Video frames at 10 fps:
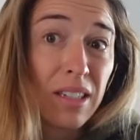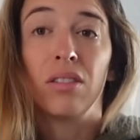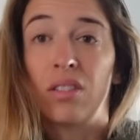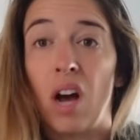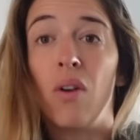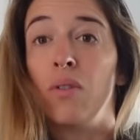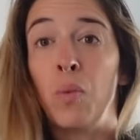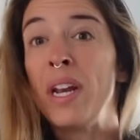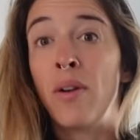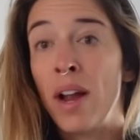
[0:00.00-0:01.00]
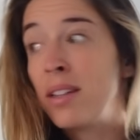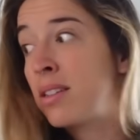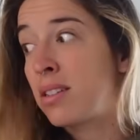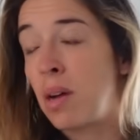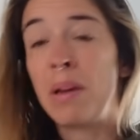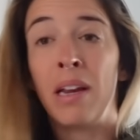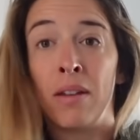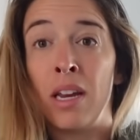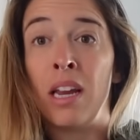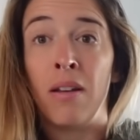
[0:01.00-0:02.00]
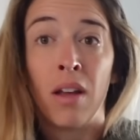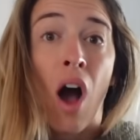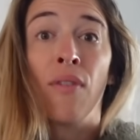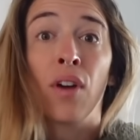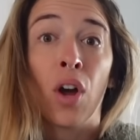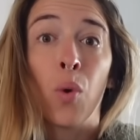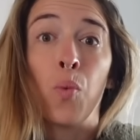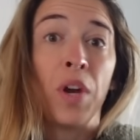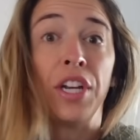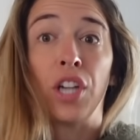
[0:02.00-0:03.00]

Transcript: So wheat grains, some eat avocado wheat